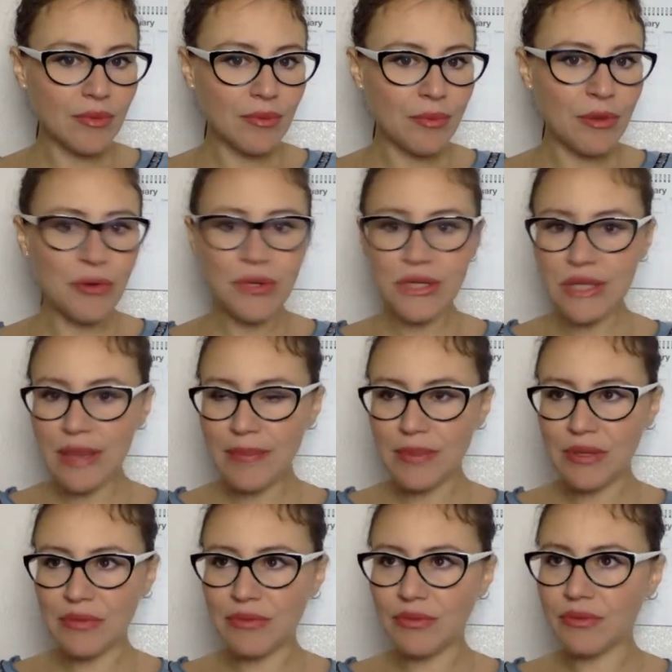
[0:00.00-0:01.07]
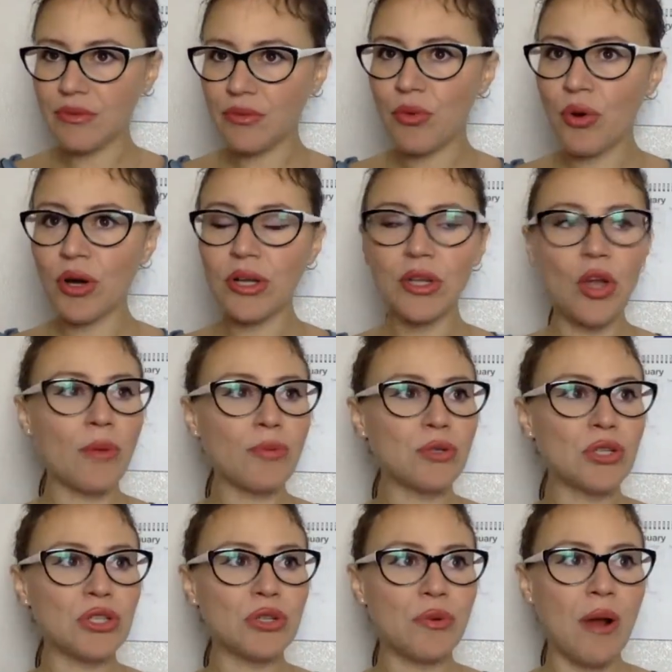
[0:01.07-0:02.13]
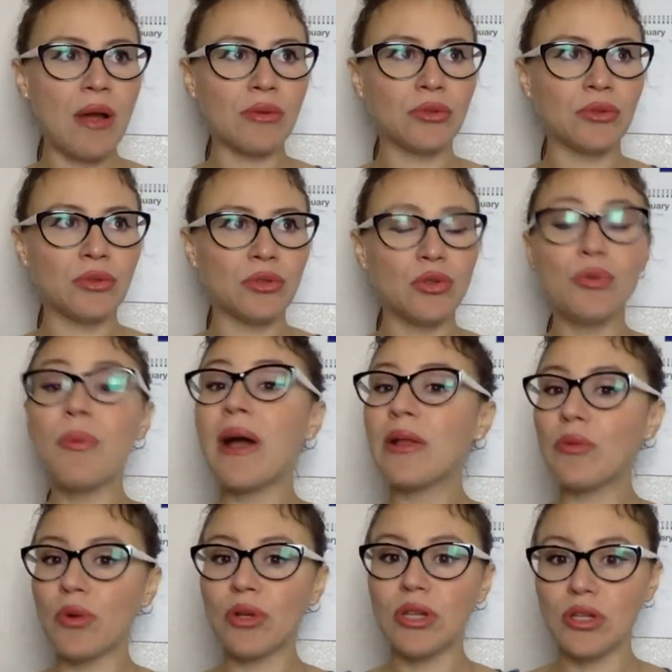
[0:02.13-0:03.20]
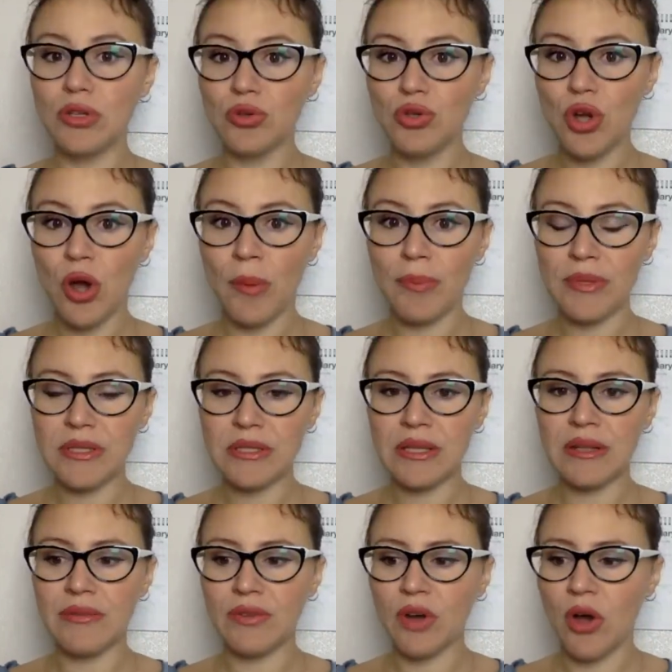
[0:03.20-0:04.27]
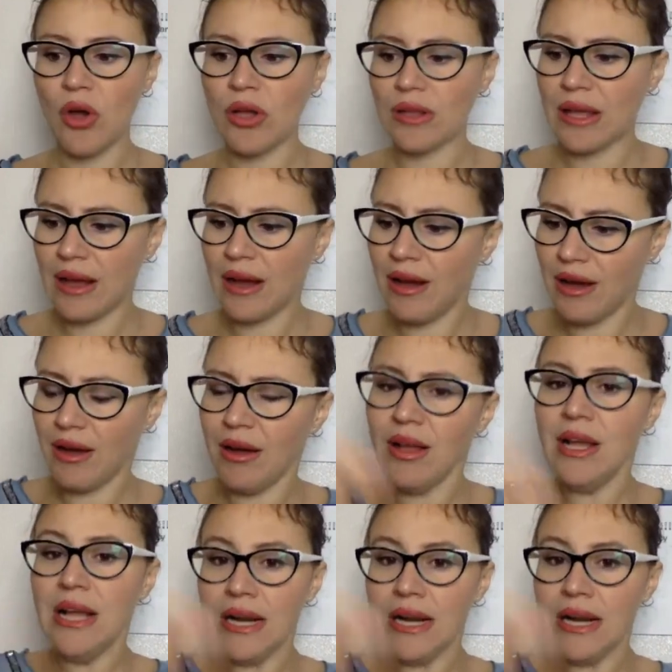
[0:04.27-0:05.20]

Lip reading: be receptive. What are the options around you? You might want a new job. Instead of going like, oh,